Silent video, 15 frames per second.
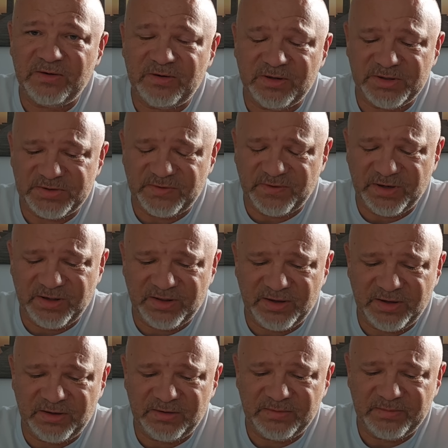or Chris of
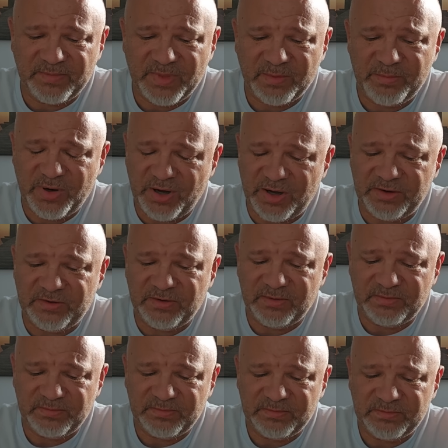anything. But
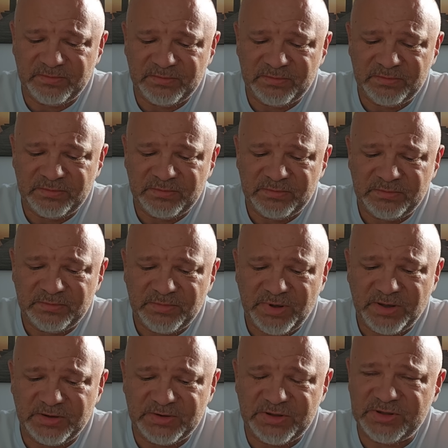
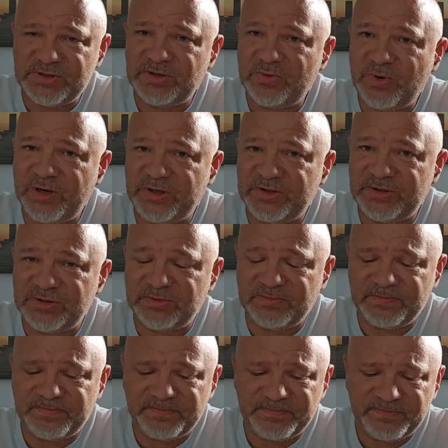it's just a question.
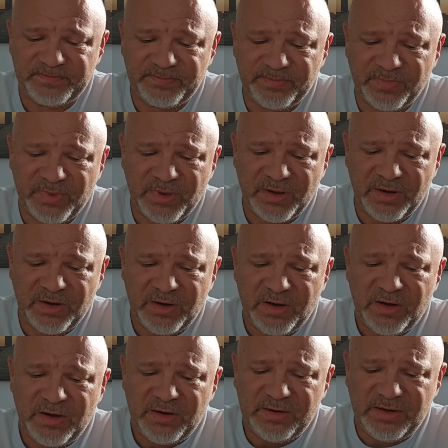
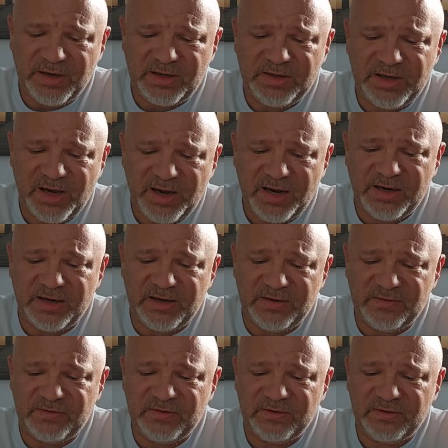Did
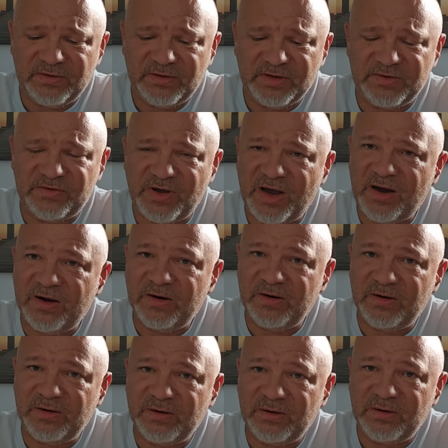Katie's
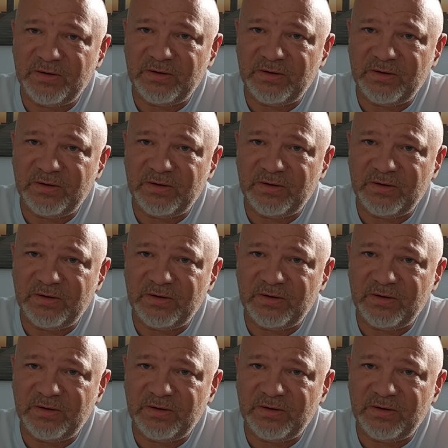desire